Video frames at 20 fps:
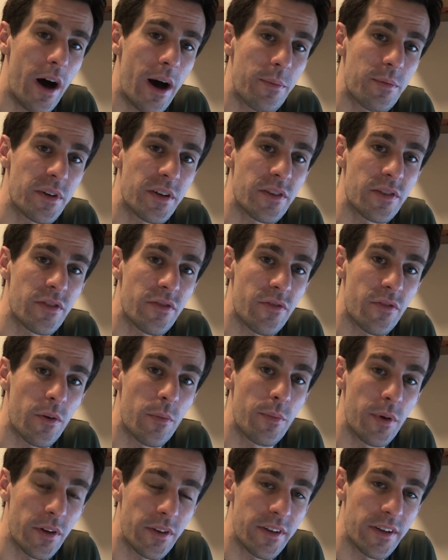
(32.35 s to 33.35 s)
options for
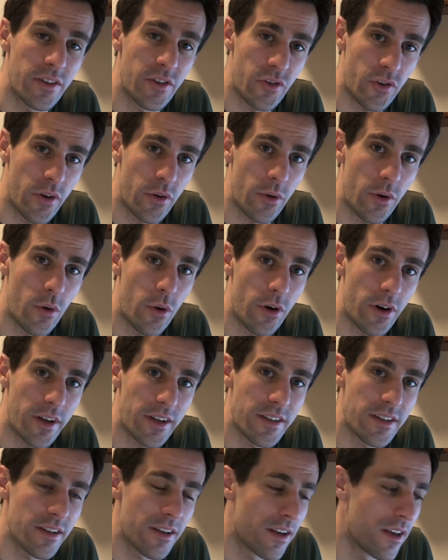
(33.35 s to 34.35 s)
built-in screen
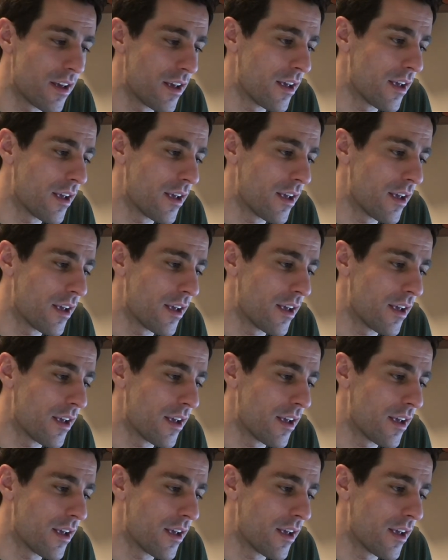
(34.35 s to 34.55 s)
recordings.